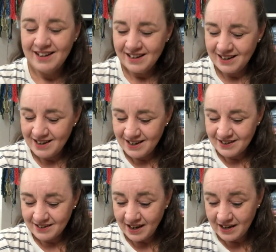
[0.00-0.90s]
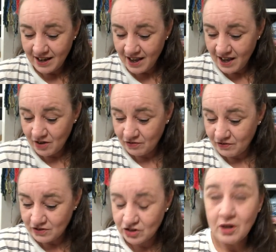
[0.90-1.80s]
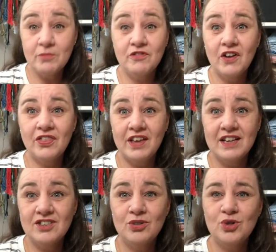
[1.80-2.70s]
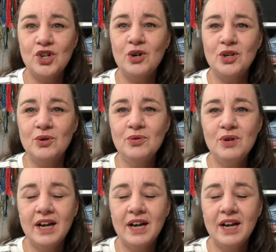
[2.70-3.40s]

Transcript: And I have some fun things to show you,